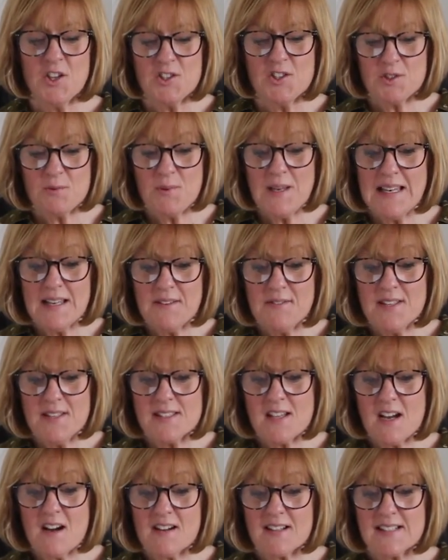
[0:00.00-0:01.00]
Do we live in
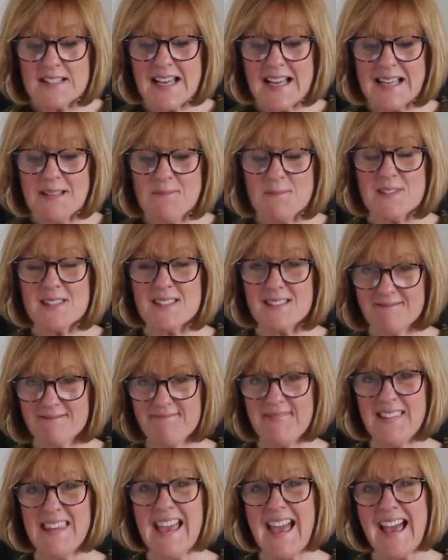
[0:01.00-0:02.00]
dark times?
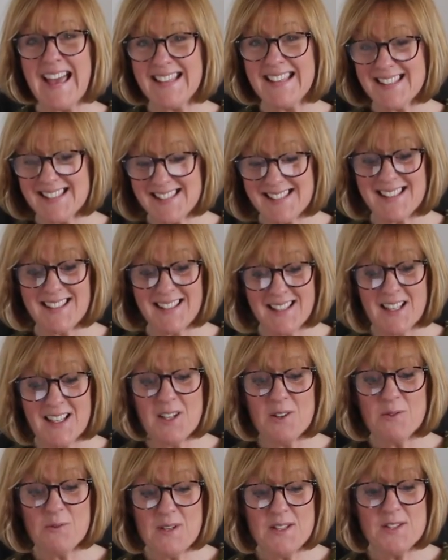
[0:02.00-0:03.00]
Yes,
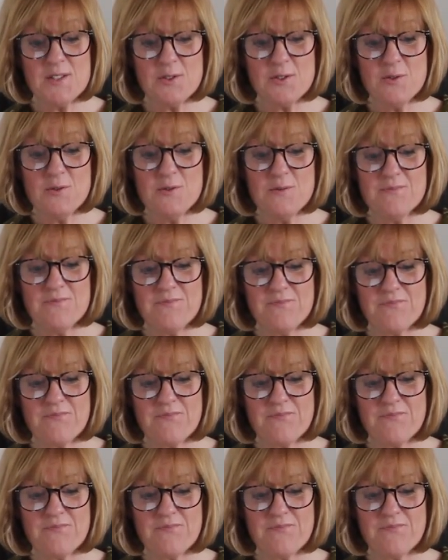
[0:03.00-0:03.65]
we do.